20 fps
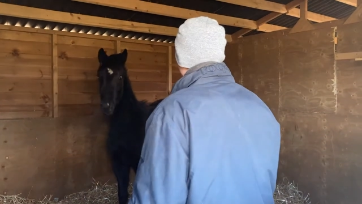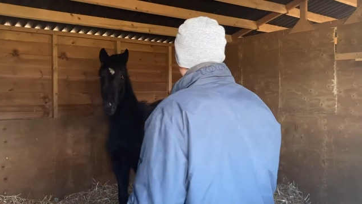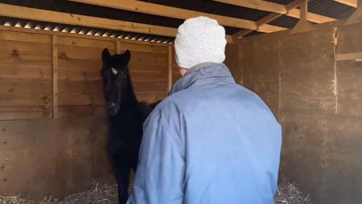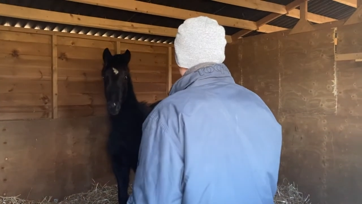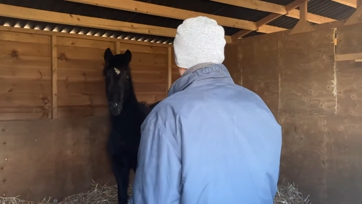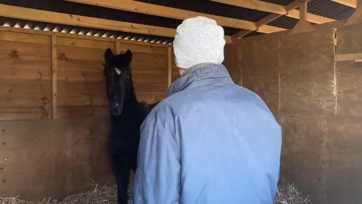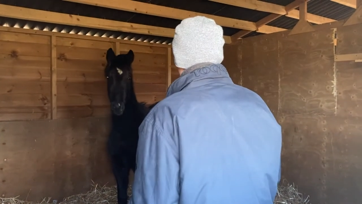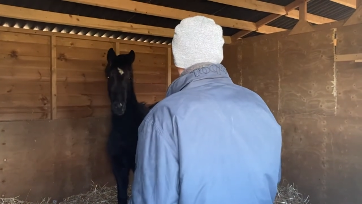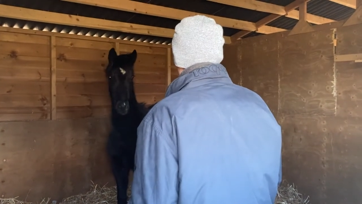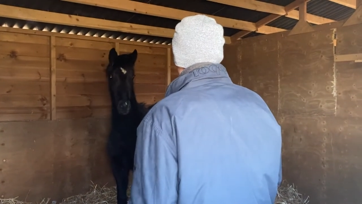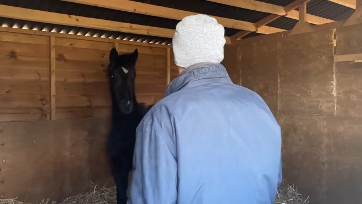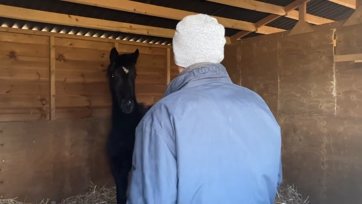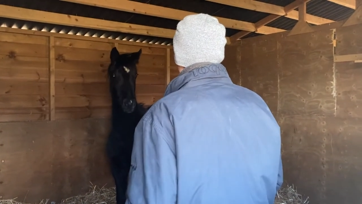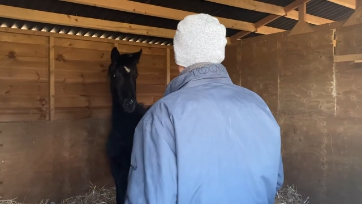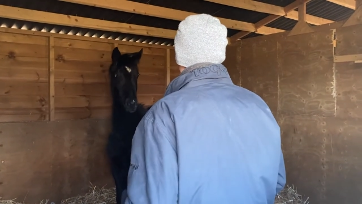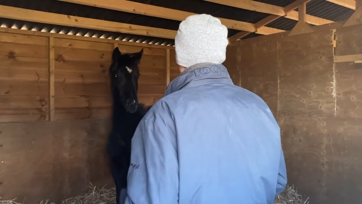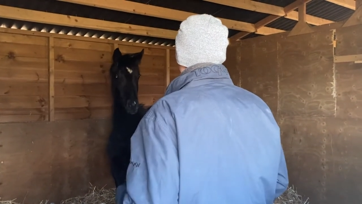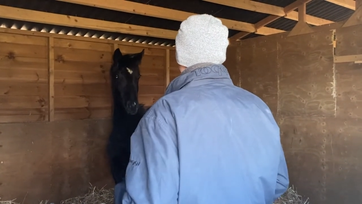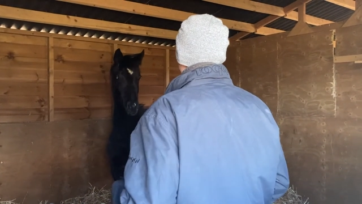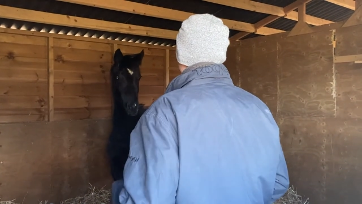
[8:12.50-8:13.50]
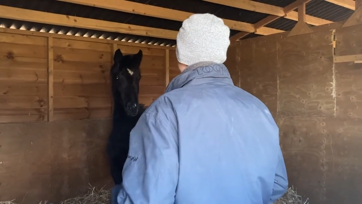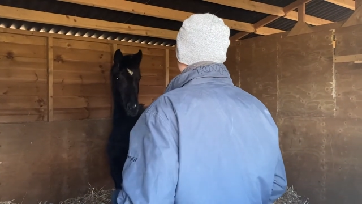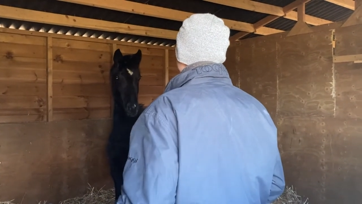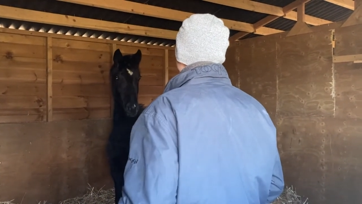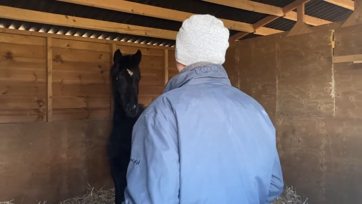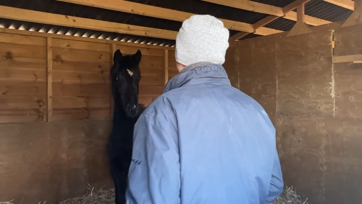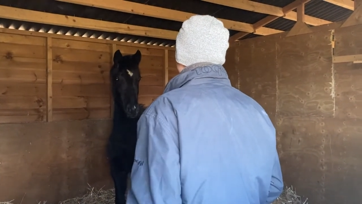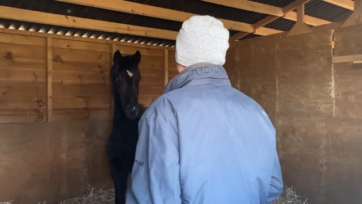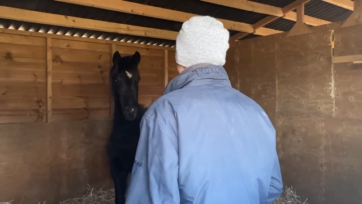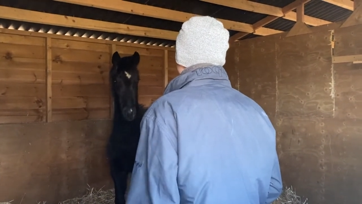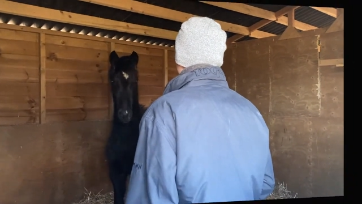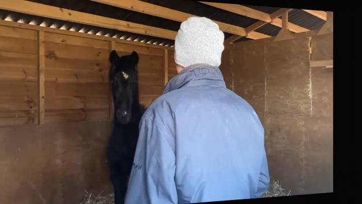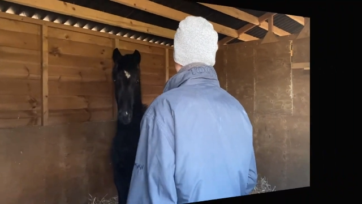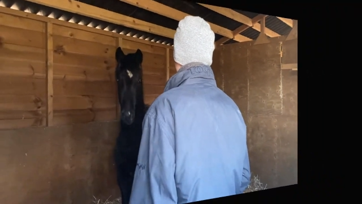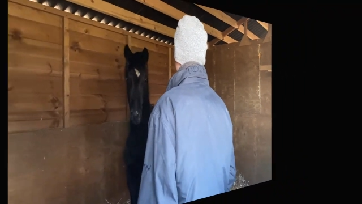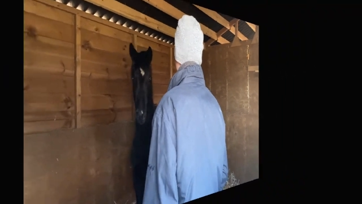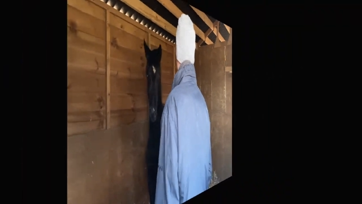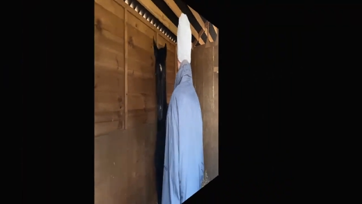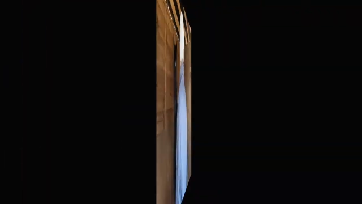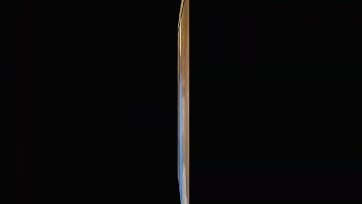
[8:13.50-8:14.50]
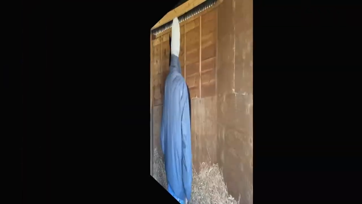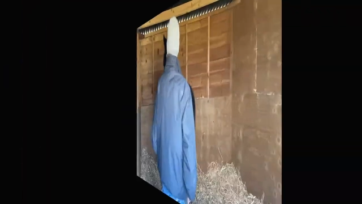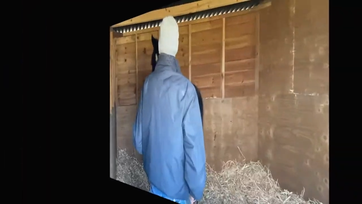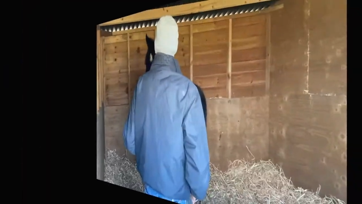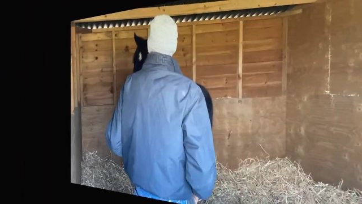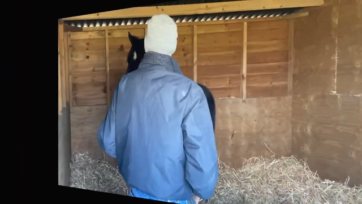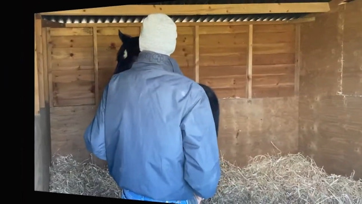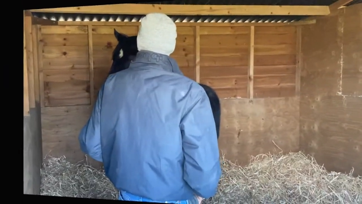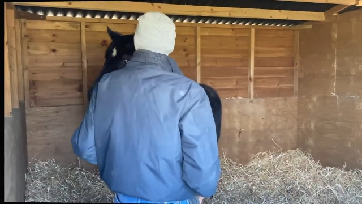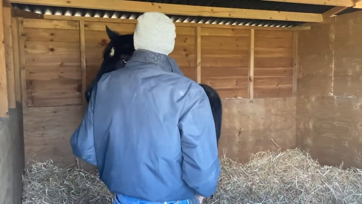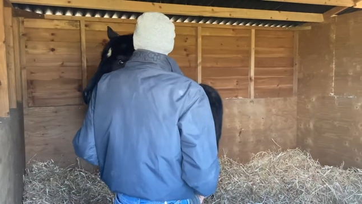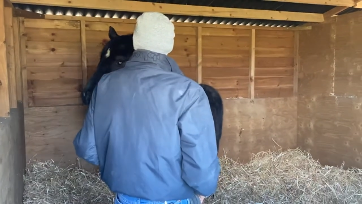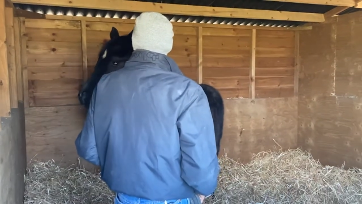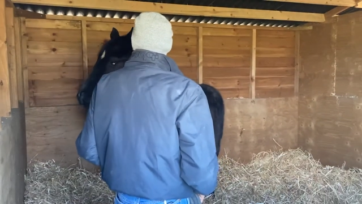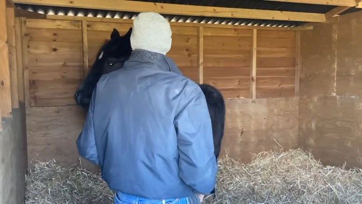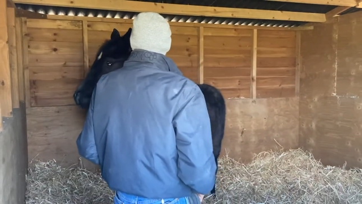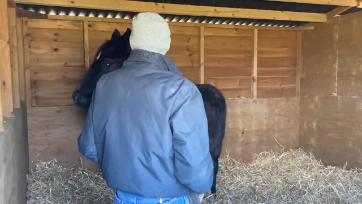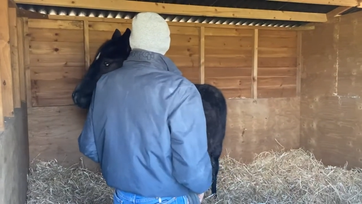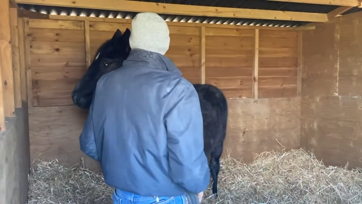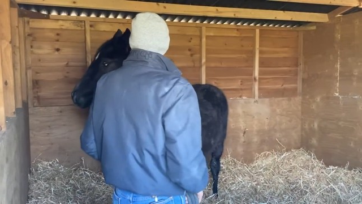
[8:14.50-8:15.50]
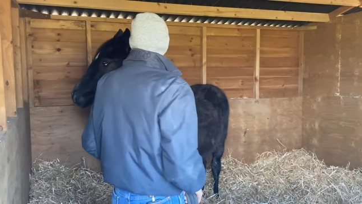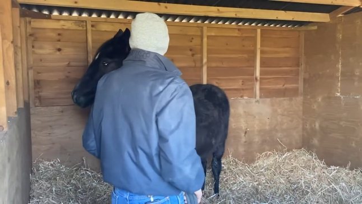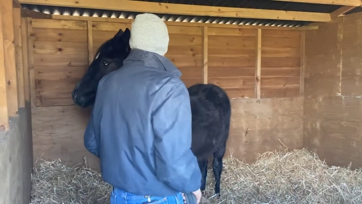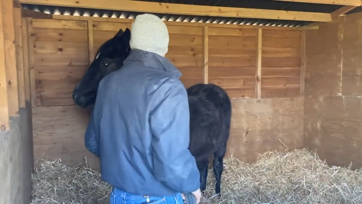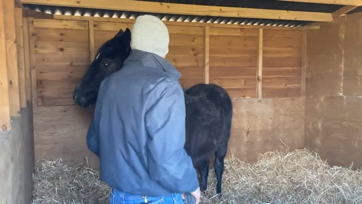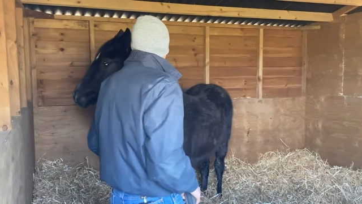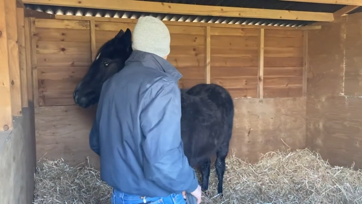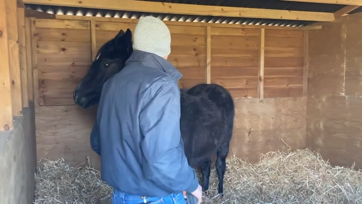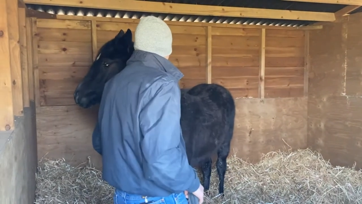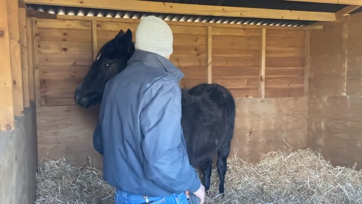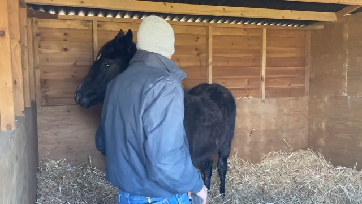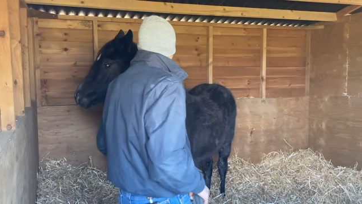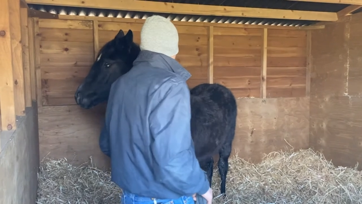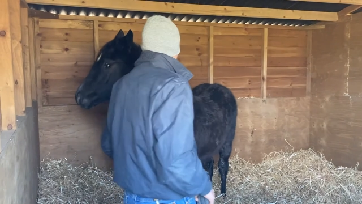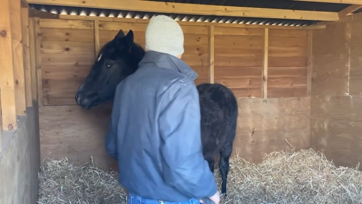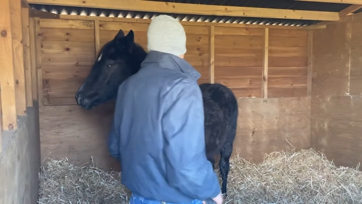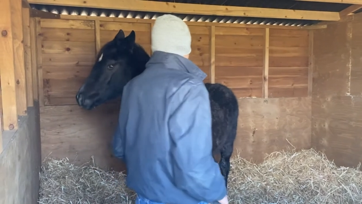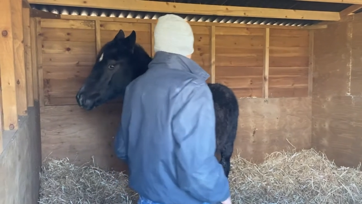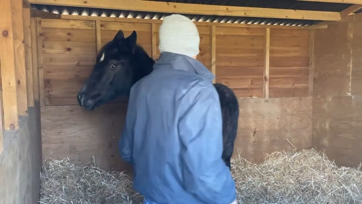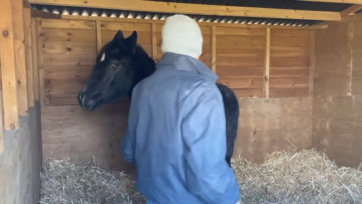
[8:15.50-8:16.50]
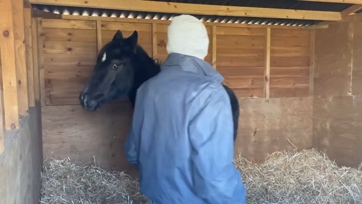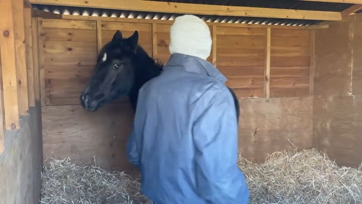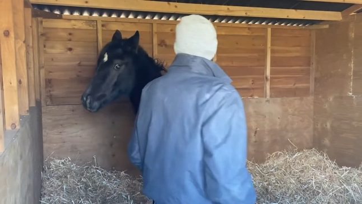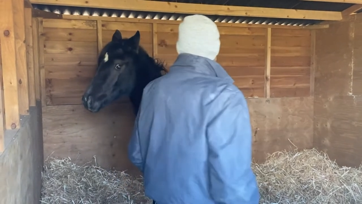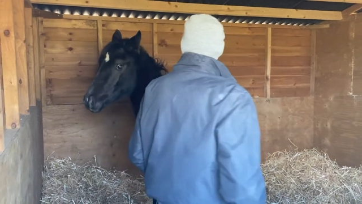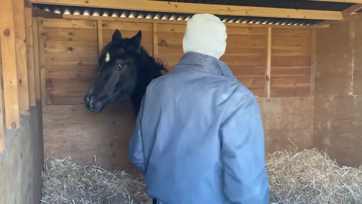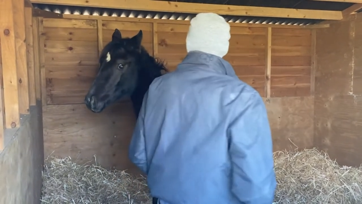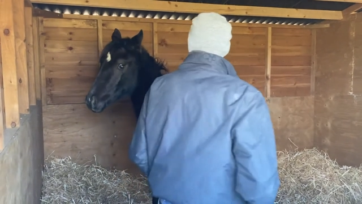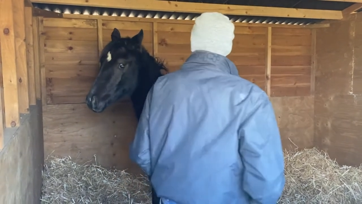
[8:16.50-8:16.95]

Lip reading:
(no speaker visible)